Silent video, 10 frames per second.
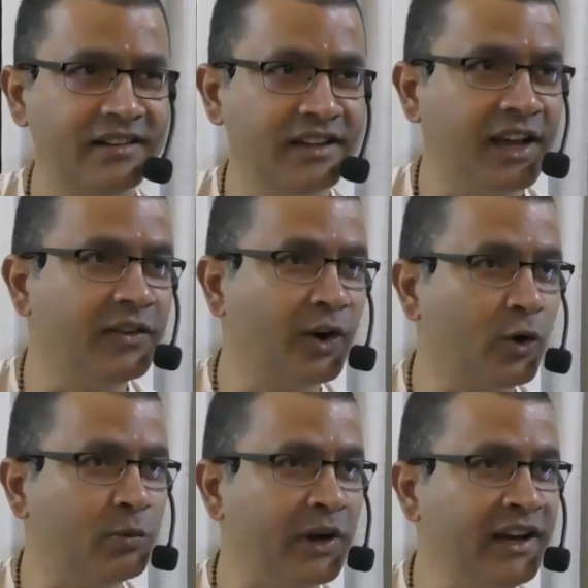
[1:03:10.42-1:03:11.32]
given
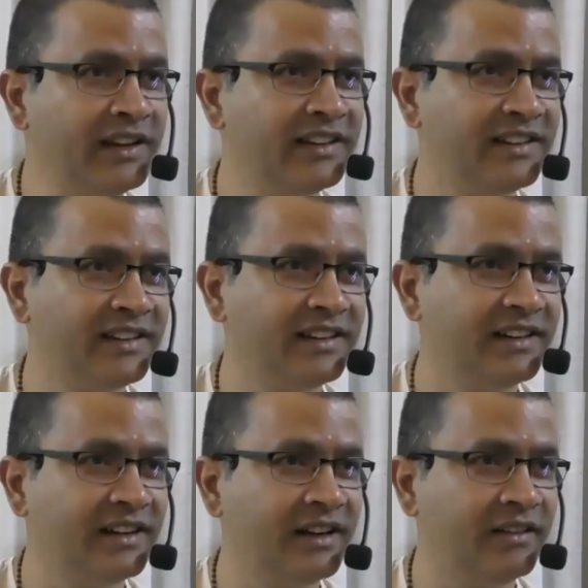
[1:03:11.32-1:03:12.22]
out by
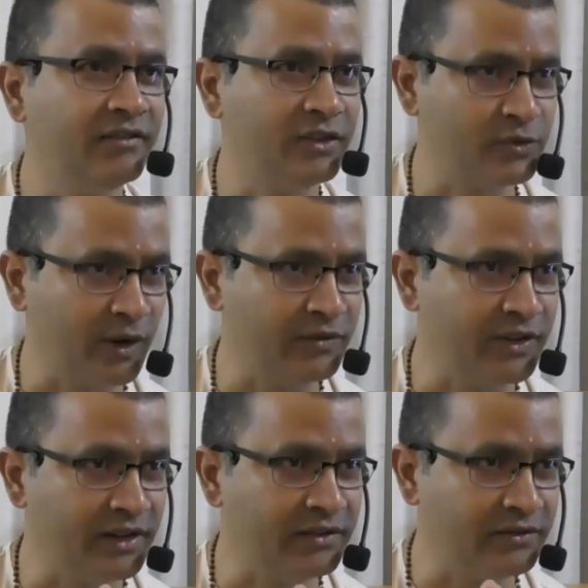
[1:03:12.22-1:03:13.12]

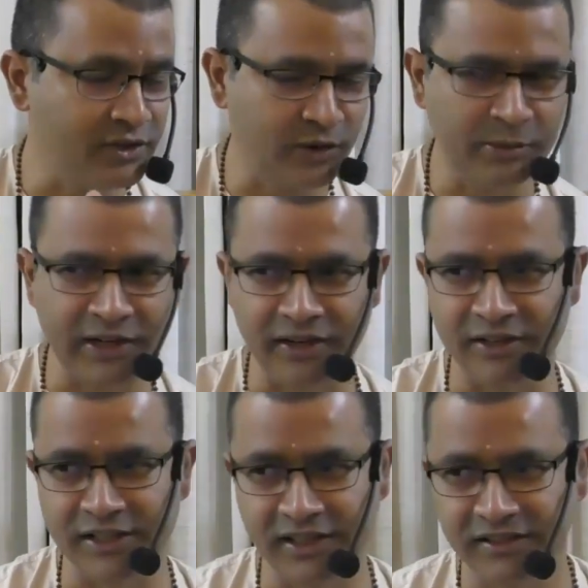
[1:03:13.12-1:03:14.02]
Vishwamitra
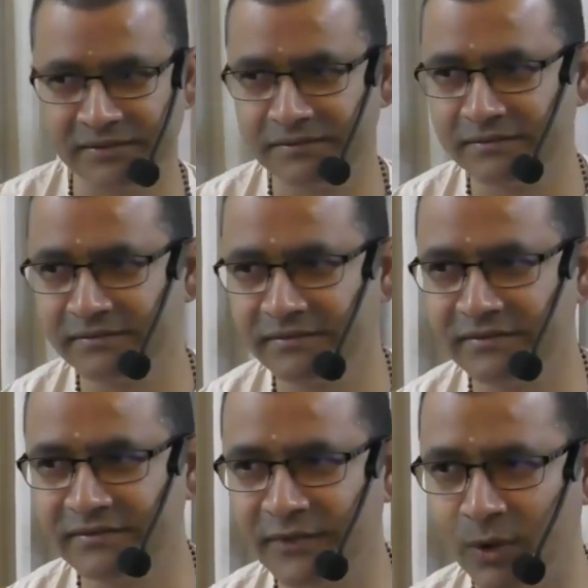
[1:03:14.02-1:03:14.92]
Rishi.
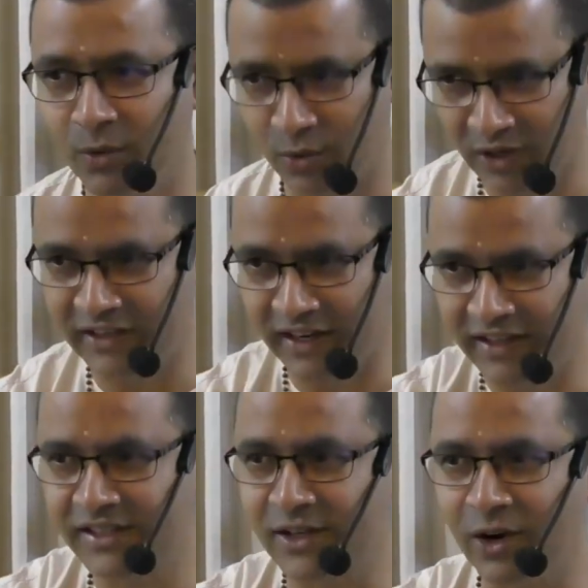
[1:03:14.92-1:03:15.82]
Only that
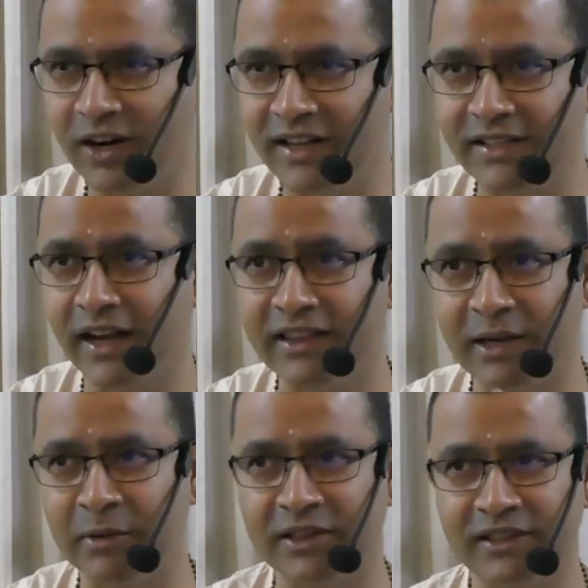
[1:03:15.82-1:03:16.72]
is called as Gayatri
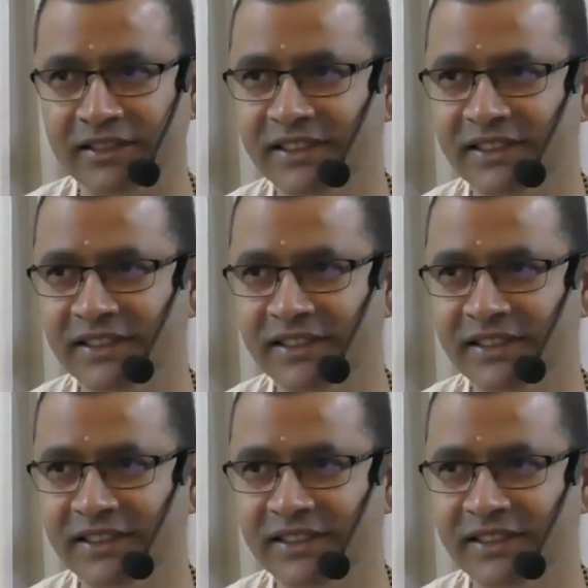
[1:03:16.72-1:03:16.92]
Mantra.